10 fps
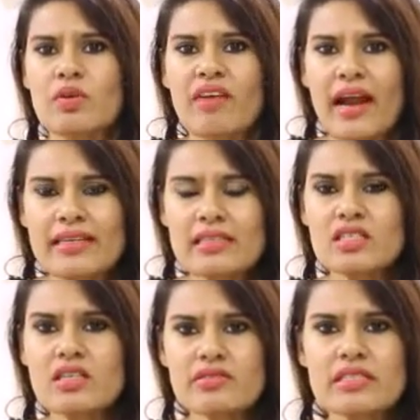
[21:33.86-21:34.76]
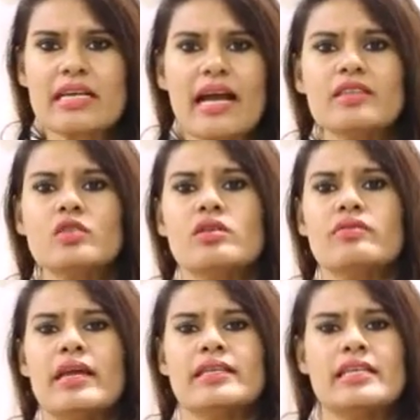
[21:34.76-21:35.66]
providing service kind
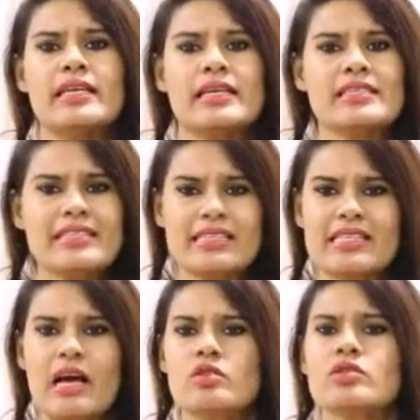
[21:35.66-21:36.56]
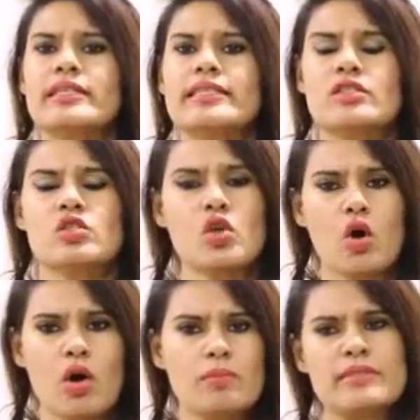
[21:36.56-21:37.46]
of any 6th house related
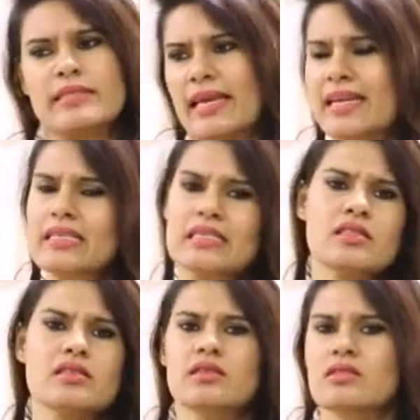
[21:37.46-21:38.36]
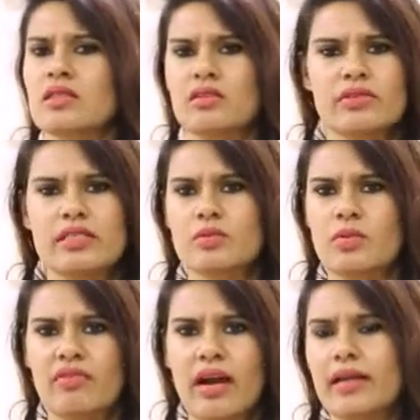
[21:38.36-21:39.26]
job, sales, service
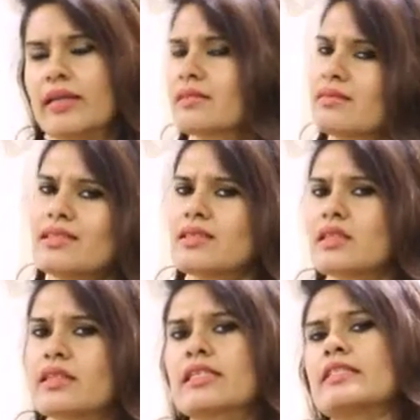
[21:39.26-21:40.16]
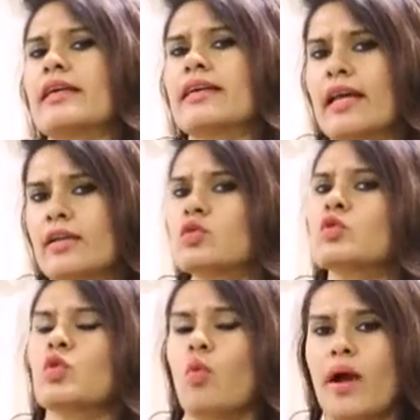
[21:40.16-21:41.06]
providing, these are the things they can
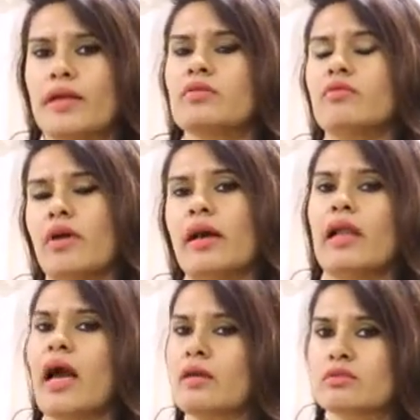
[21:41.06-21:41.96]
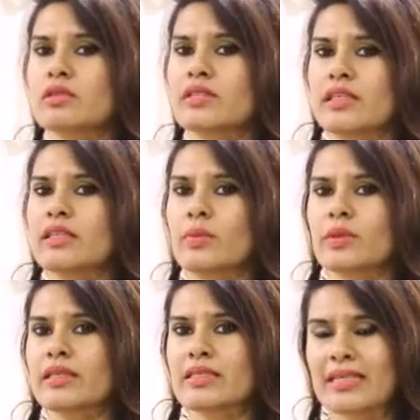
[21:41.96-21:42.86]
do quite well, I will say,
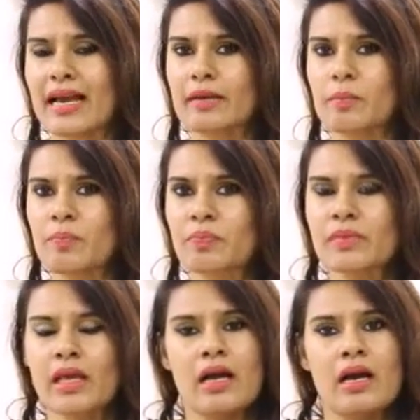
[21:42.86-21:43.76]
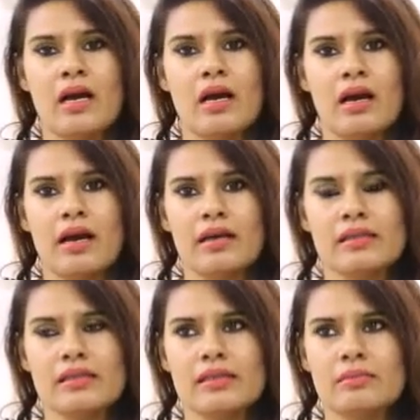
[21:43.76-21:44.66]
during this time.
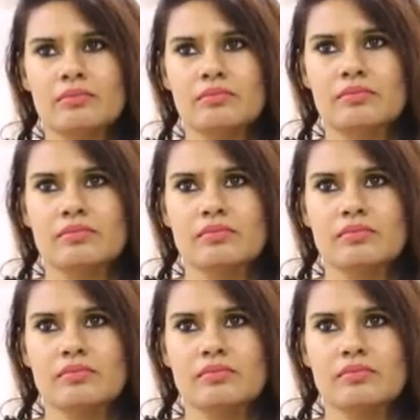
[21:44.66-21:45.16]
And